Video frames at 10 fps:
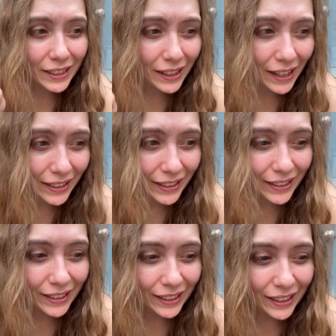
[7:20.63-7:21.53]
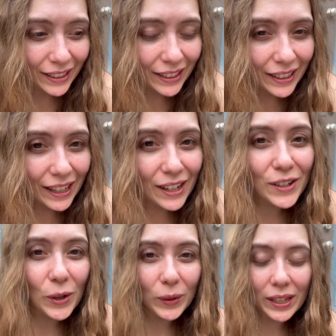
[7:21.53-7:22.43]
glass? I don't
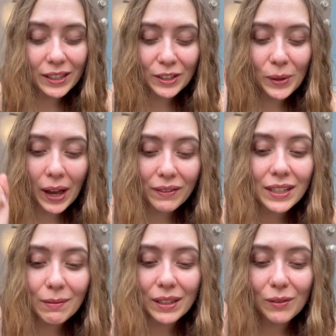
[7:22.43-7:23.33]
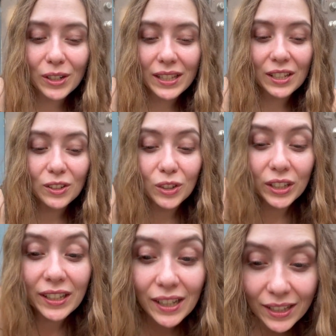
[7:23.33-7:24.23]
know. Like you have something where it's like you're
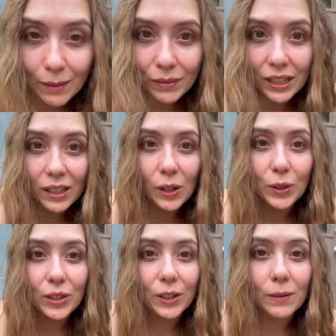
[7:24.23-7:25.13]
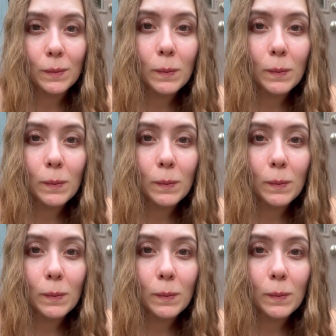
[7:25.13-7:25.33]
looking at something closer.